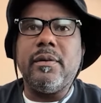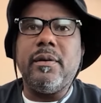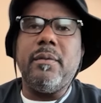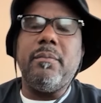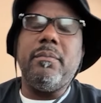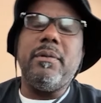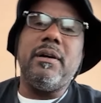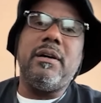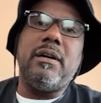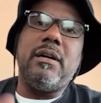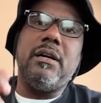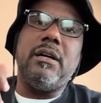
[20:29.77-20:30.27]

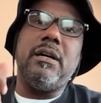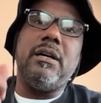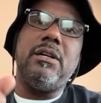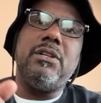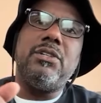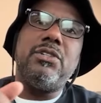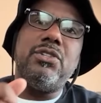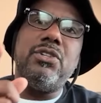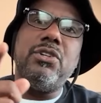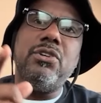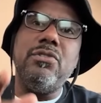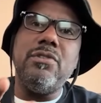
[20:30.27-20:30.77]

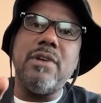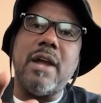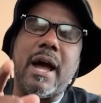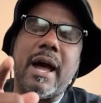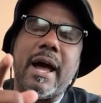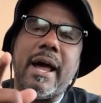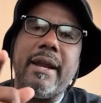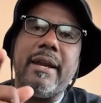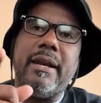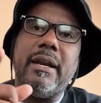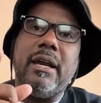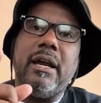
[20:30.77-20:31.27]
Because you're
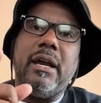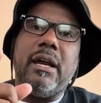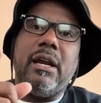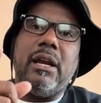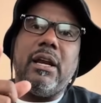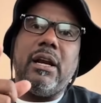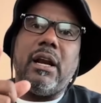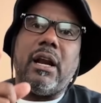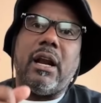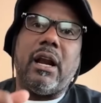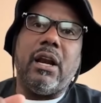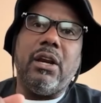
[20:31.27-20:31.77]
not
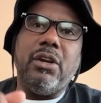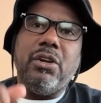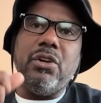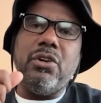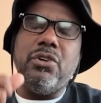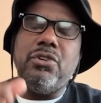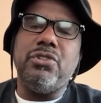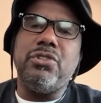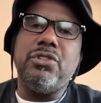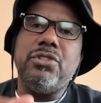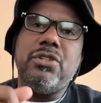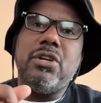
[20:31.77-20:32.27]

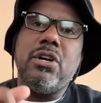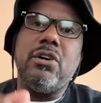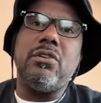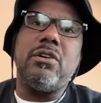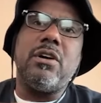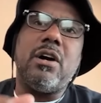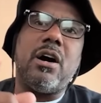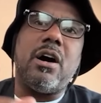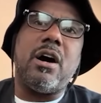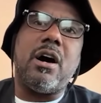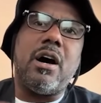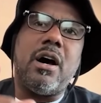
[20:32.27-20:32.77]
using your
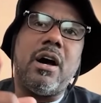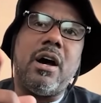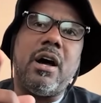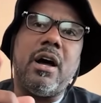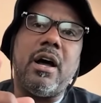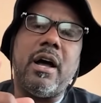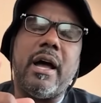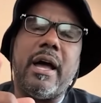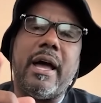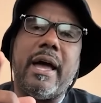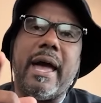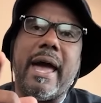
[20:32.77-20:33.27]
God
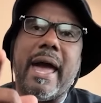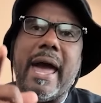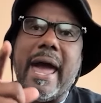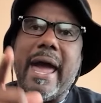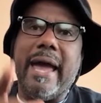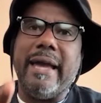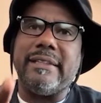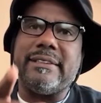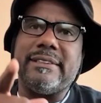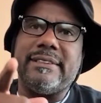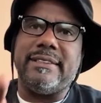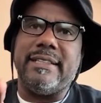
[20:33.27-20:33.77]

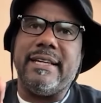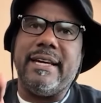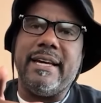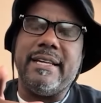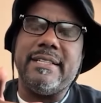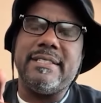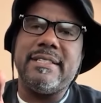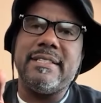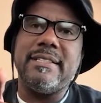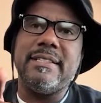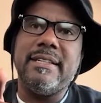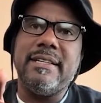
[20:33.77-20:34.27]

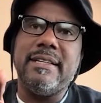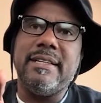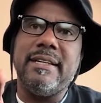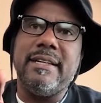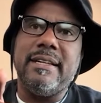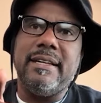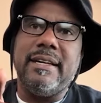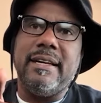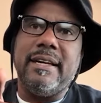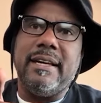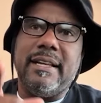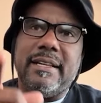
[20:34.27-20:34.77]
access
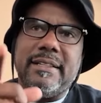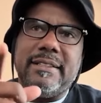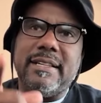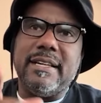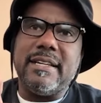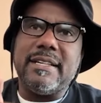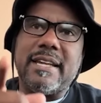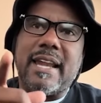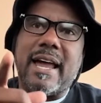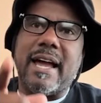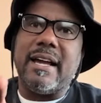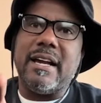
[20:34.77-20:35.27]
just
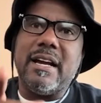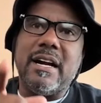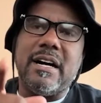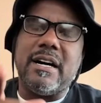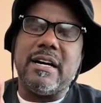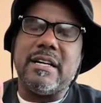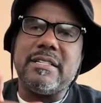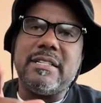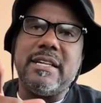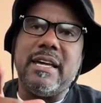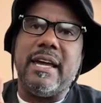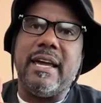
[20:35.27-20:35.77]
like God
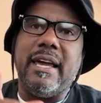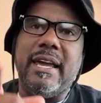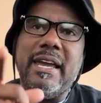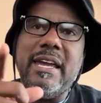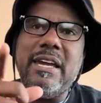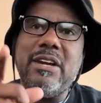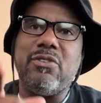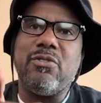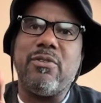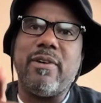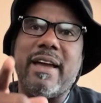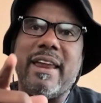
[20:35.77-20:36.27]
said. He
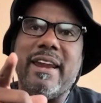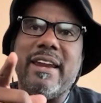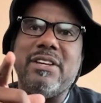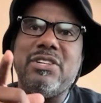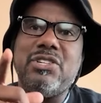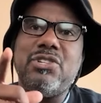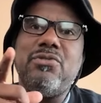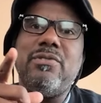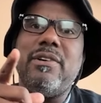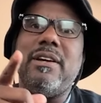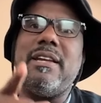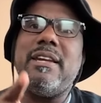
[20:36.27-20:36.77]
created
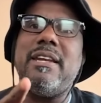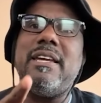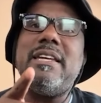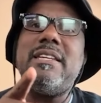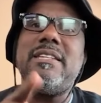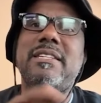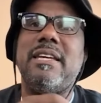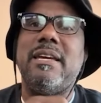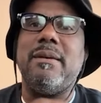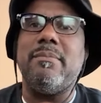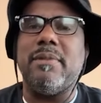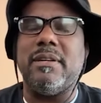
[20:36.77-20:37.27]
you in his
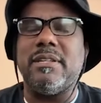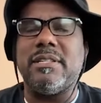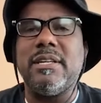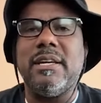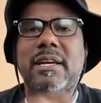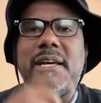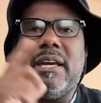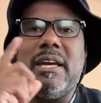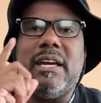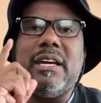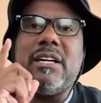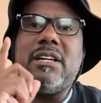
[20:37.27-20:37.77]
image.
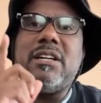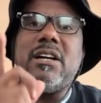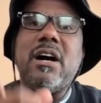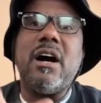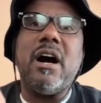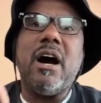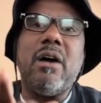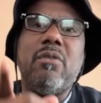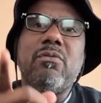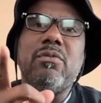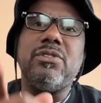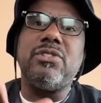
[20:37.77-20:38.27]
And
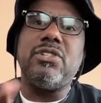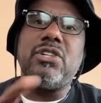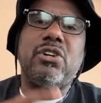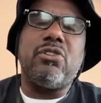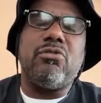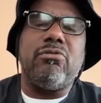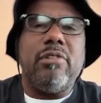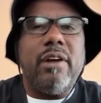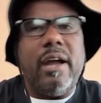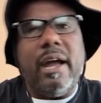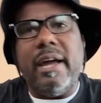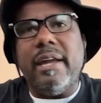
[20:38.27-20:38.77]
God was a
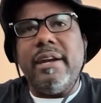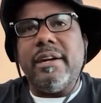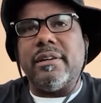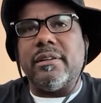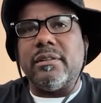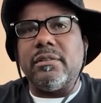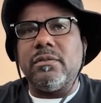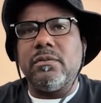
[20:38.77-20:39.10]
creator.